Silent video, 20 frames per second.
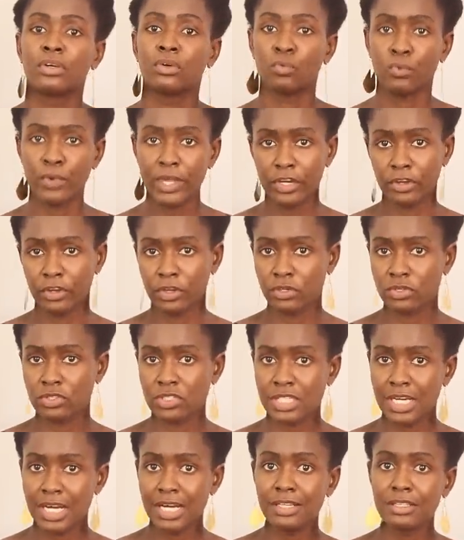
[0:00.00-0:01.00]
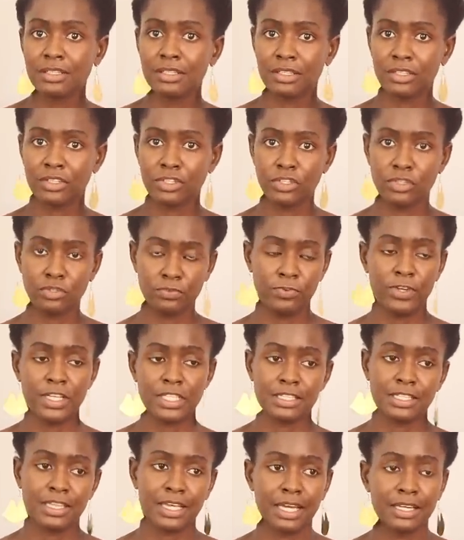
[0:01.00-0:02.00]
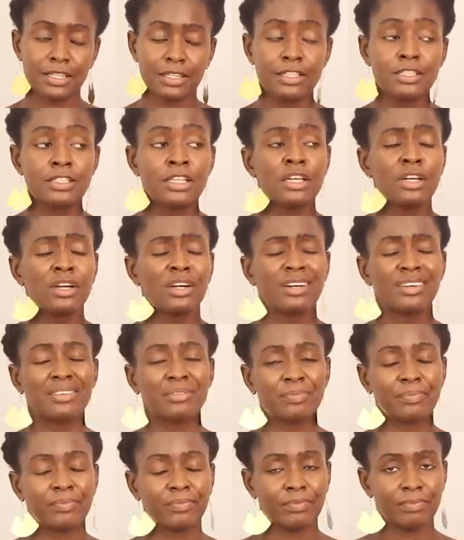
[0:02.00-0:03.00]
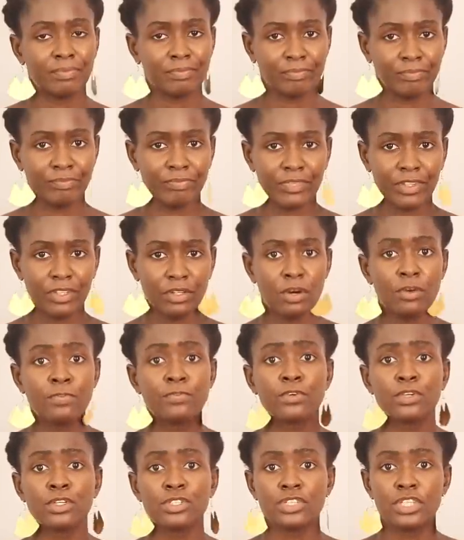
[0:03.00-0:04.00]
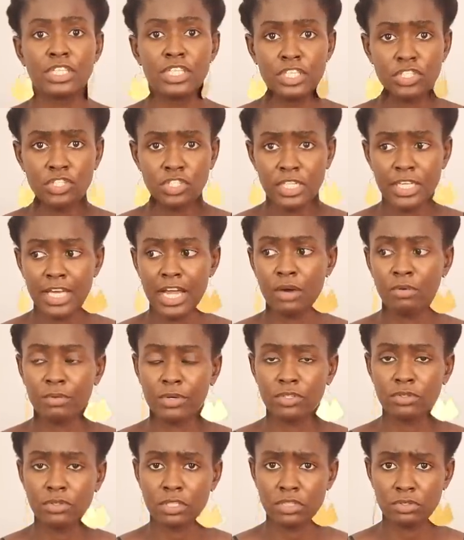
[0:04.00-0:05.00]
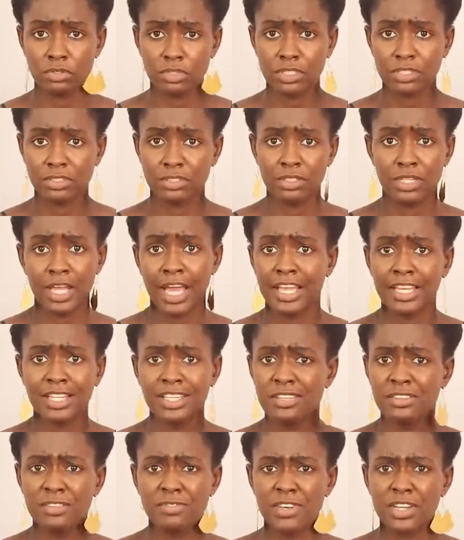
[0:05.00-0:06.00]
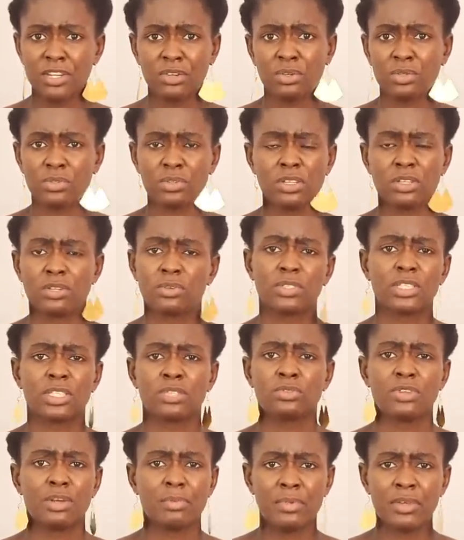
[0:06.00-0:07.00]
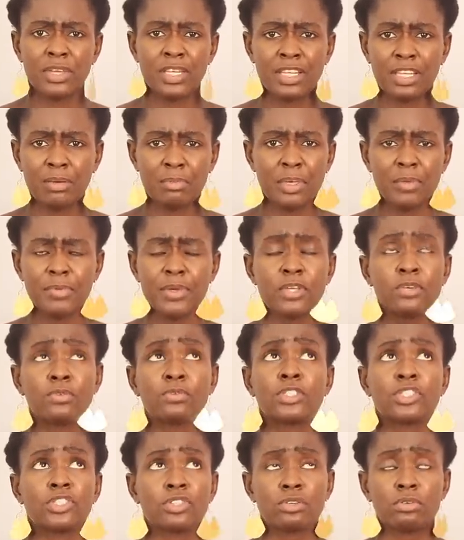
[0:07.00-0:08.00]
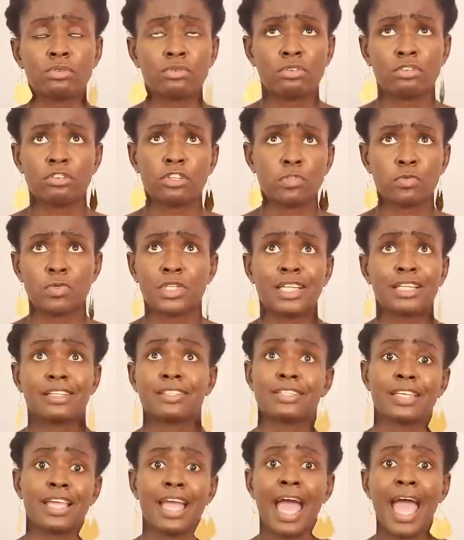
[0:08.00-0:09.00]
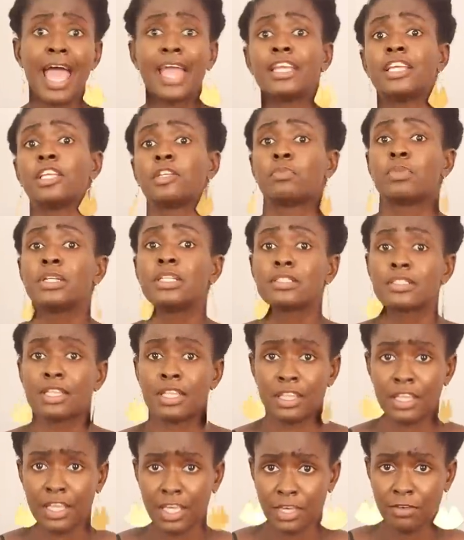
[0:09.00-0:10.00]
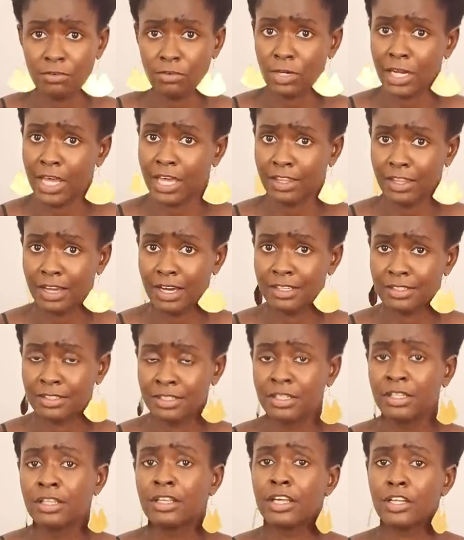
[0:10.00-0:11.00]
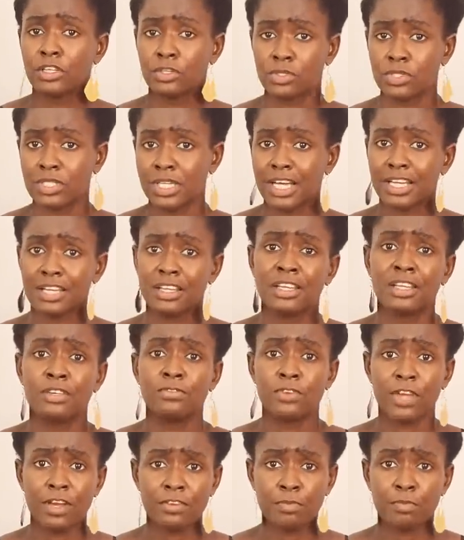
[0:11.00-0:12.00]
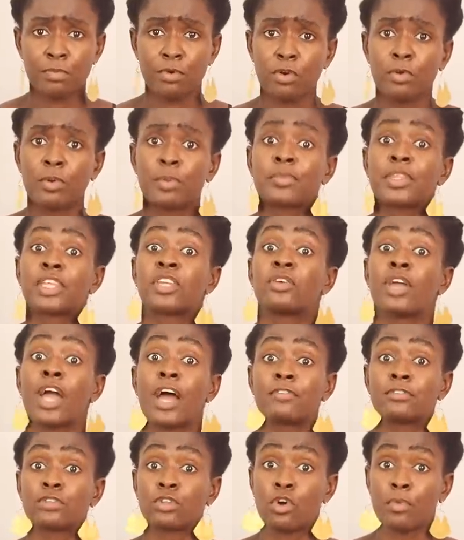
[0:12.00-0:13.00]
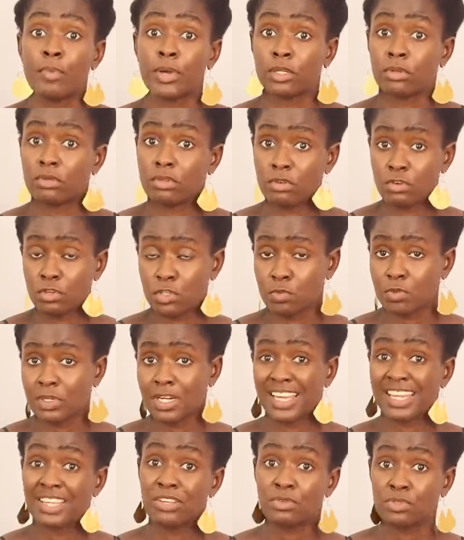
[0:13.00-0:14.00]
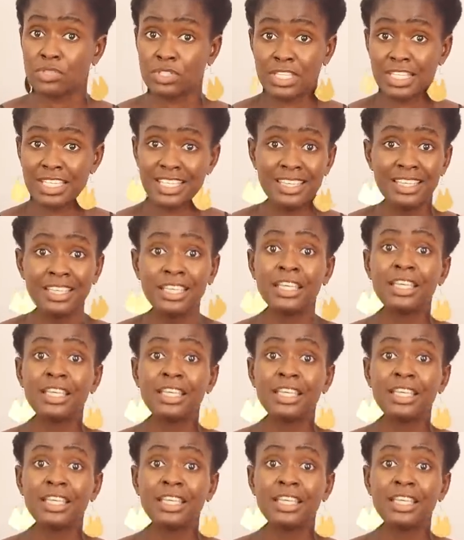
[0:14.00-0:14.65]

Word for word: we are going to start. You first get it." Of course, initially I went to the doctor. I didn't even go to the doctor. To Nam- in Namibia, you just go to the hospital and say, I need pills, and they give you like that. And you start. And if you have a problem, then you have to go back to the hospital and you see